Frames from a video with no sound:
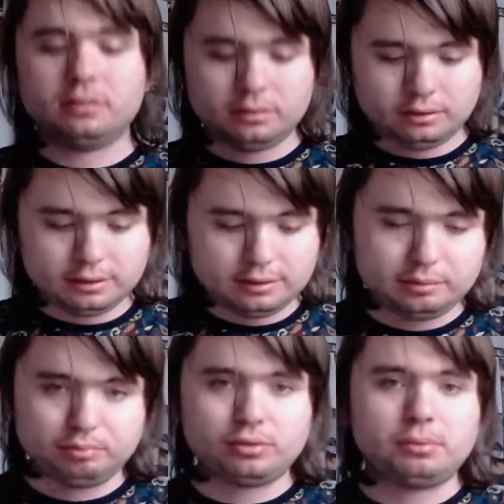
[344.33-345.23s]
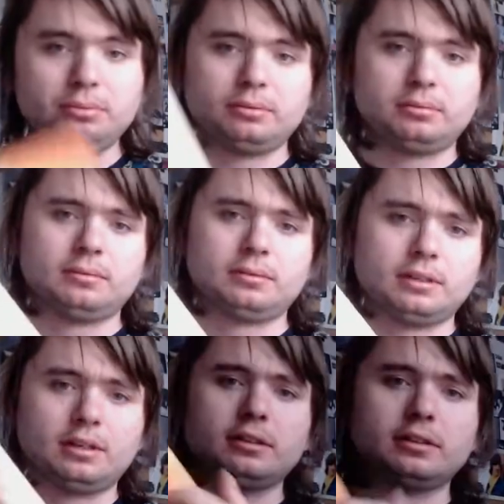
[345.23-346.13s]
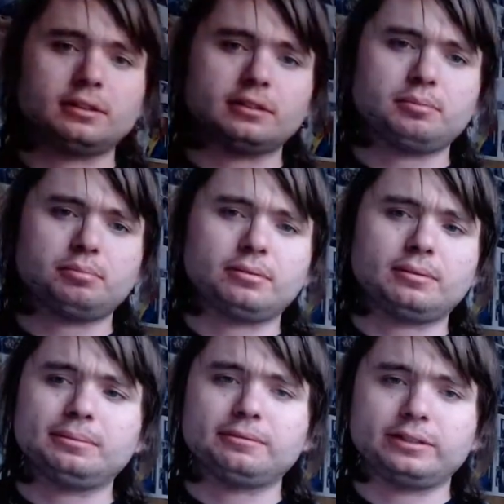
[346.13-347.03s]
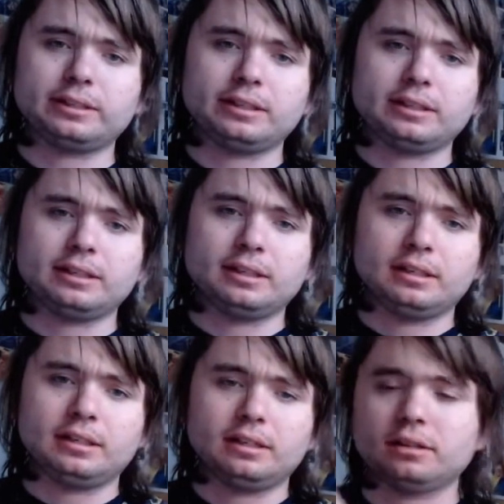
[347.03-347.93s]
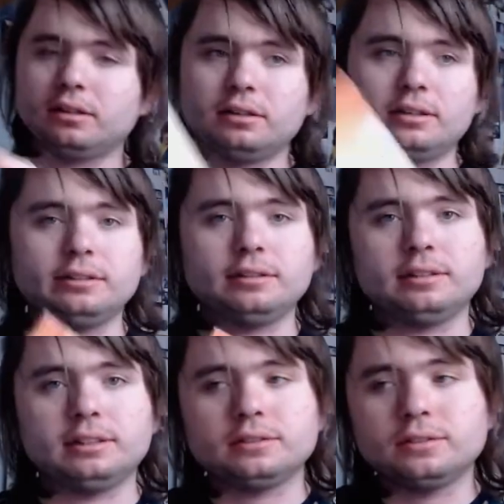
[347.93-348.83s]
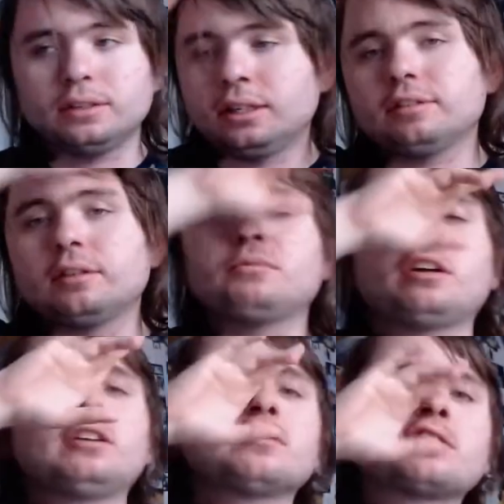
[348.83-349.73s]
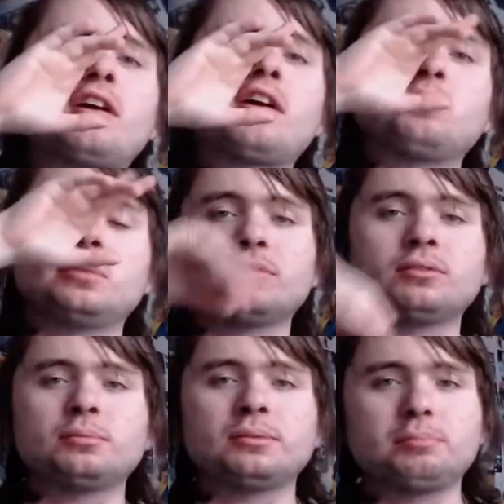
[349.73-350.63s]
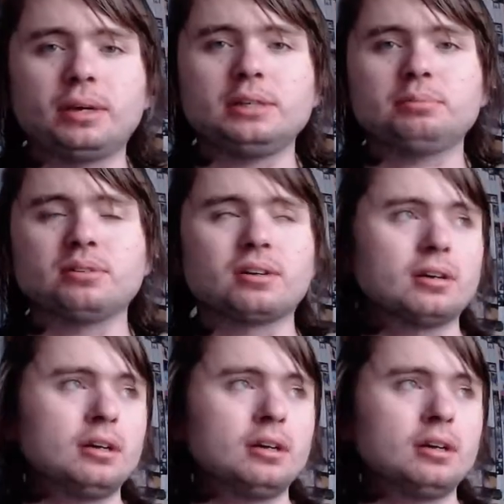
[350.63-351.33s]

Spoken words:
This is proper card. It's proper thick card instead of... Some records come and it's almost paper.